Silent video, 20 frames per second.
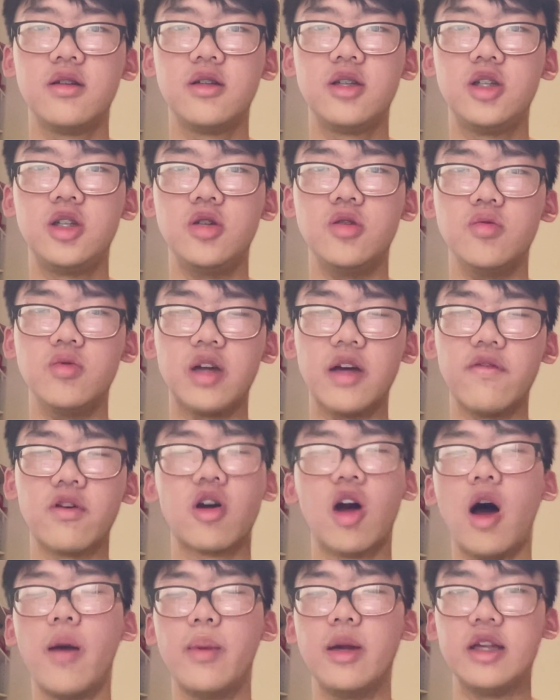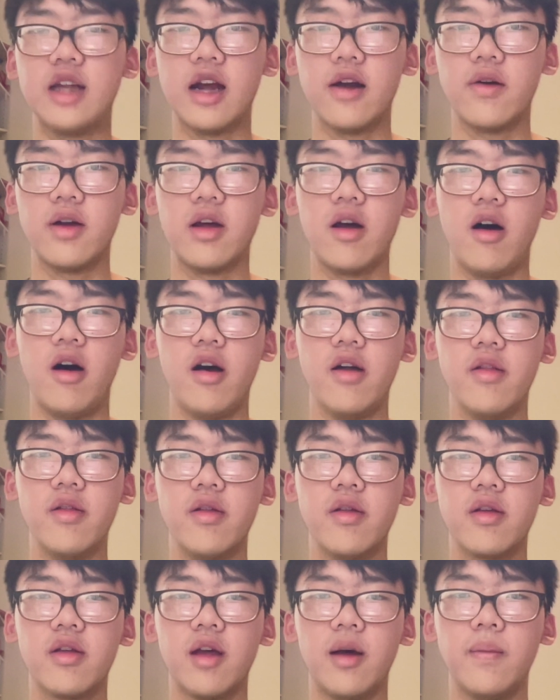to give a commentary on
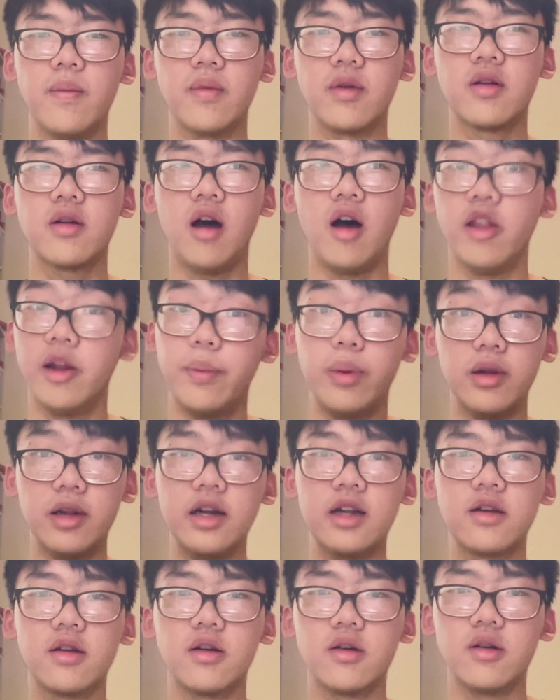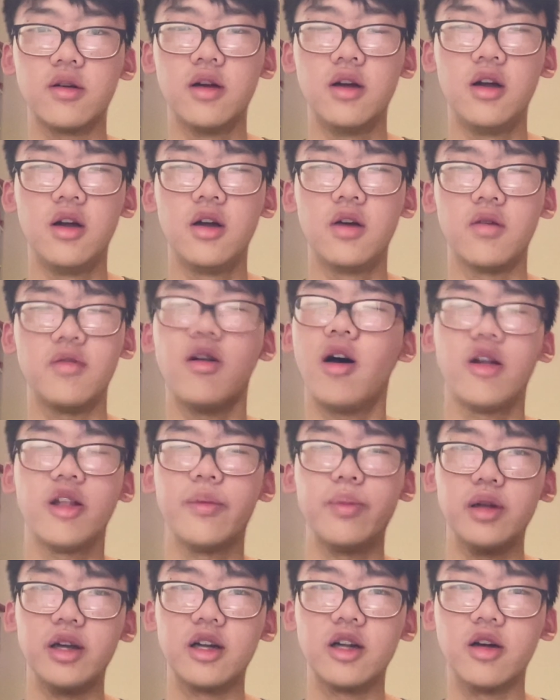some on the political, or not on the
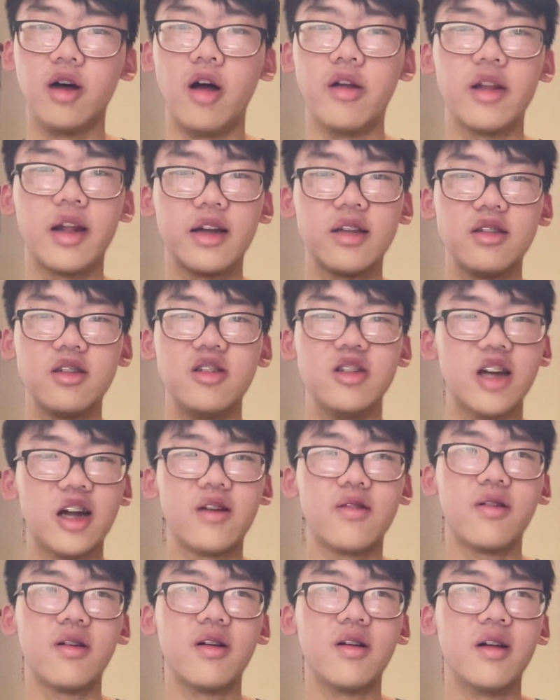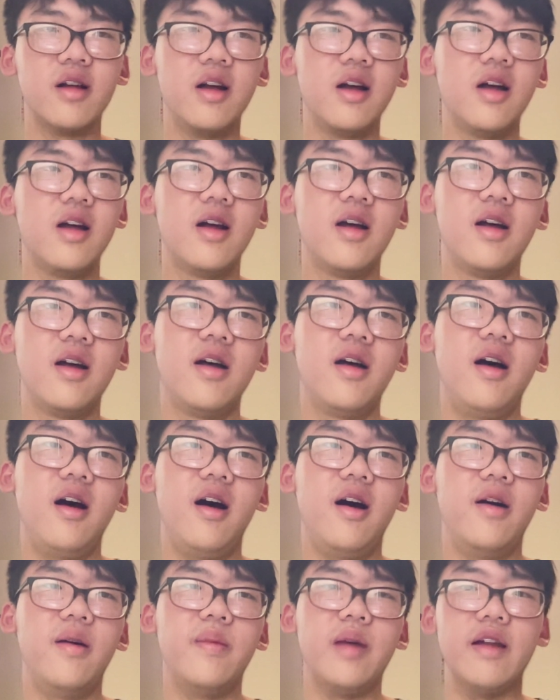political, on like the general
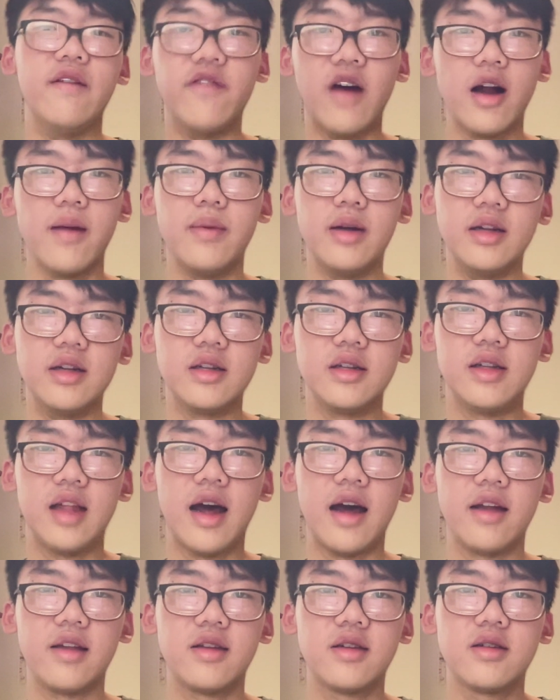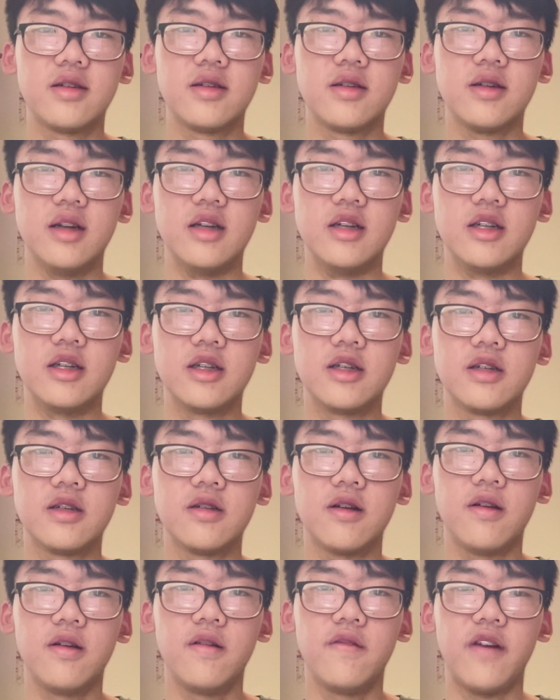environment that is
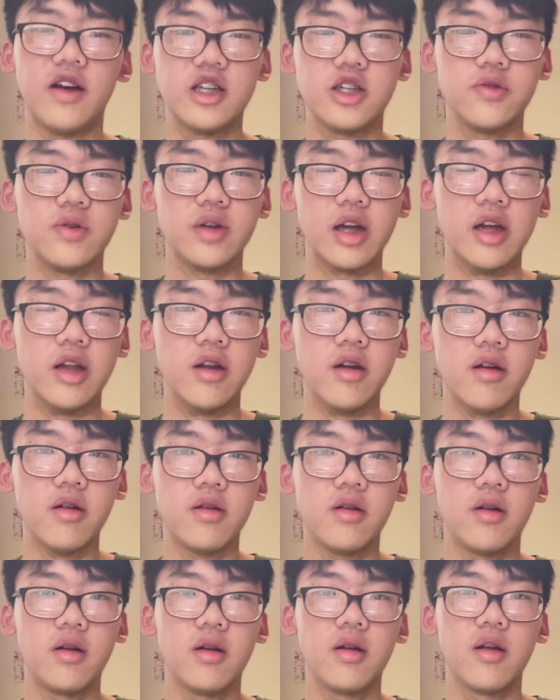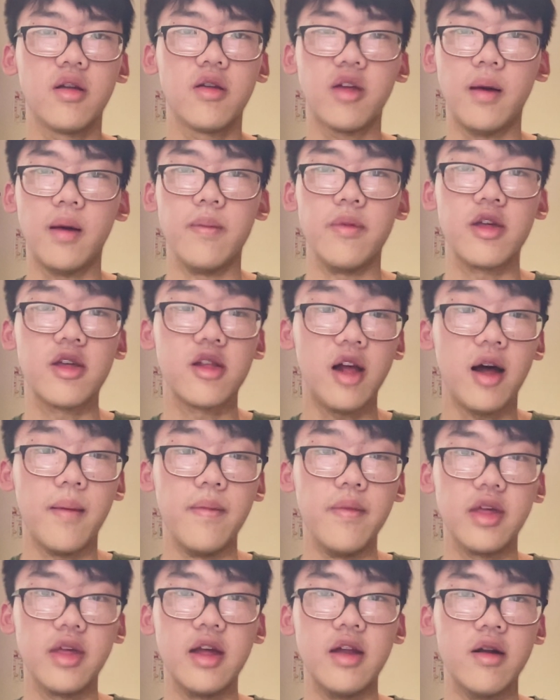festering in some
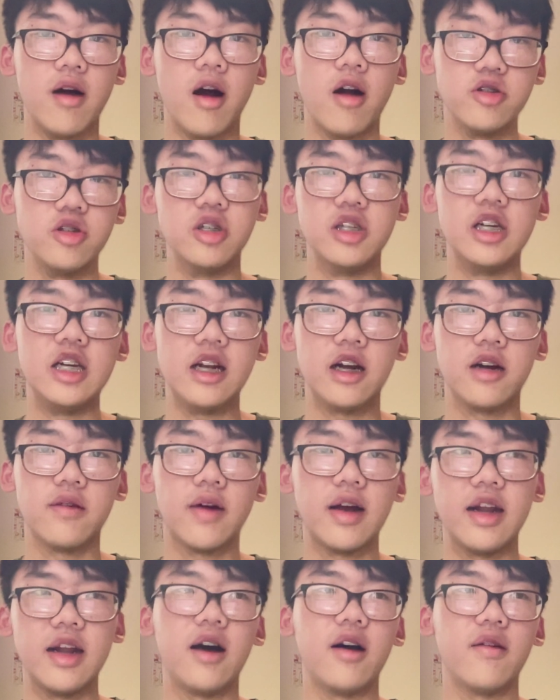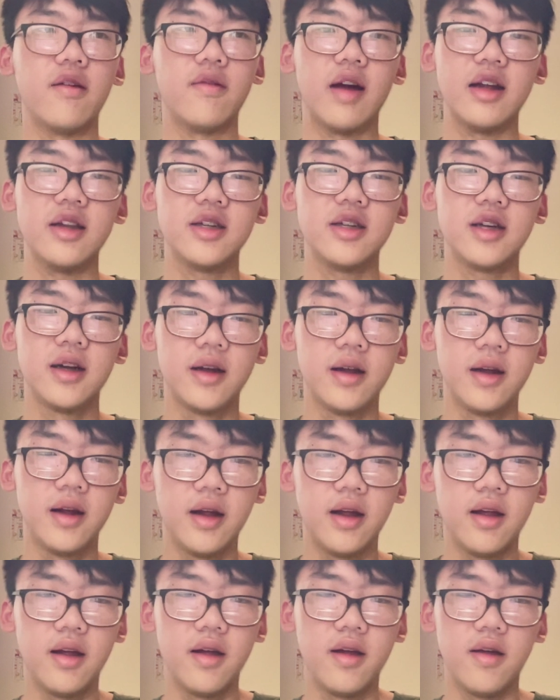slums in Argentina right now, right?
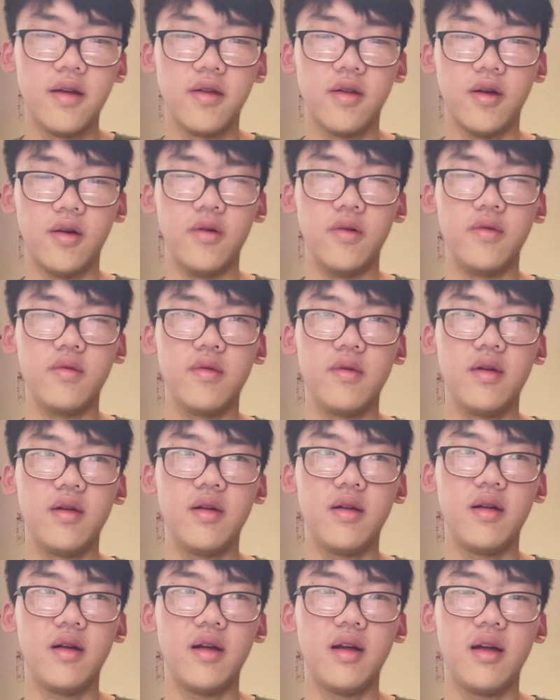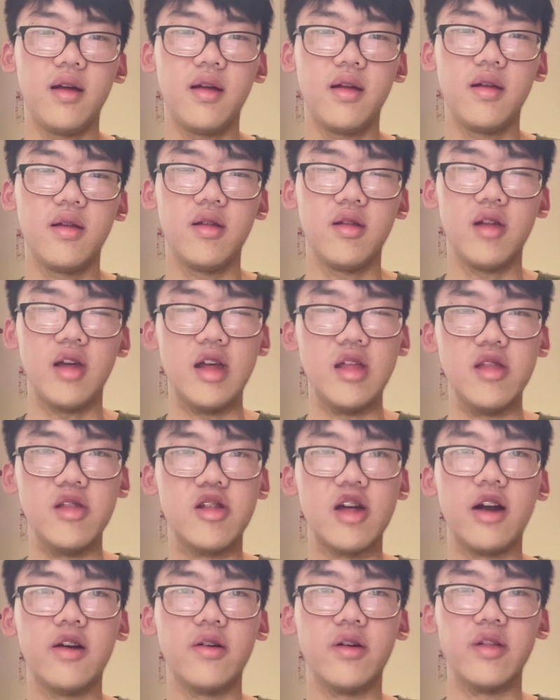So in
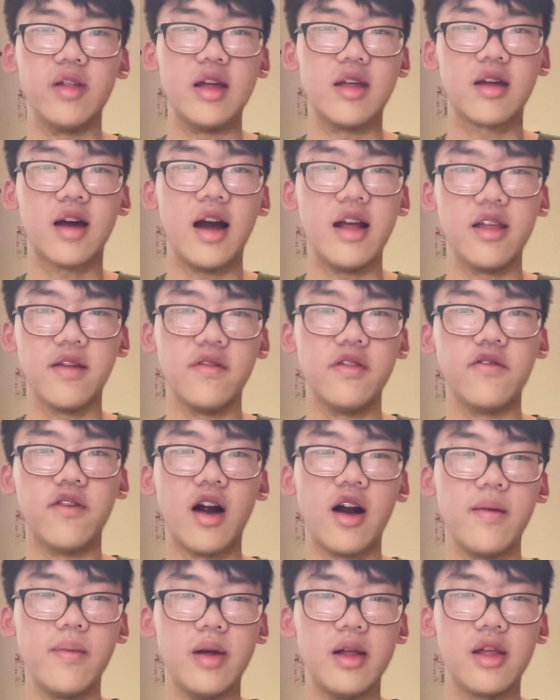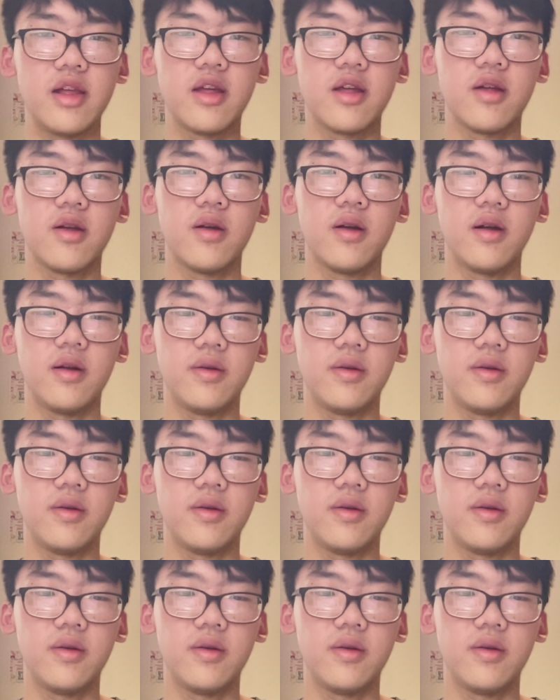general, these kinds of environments.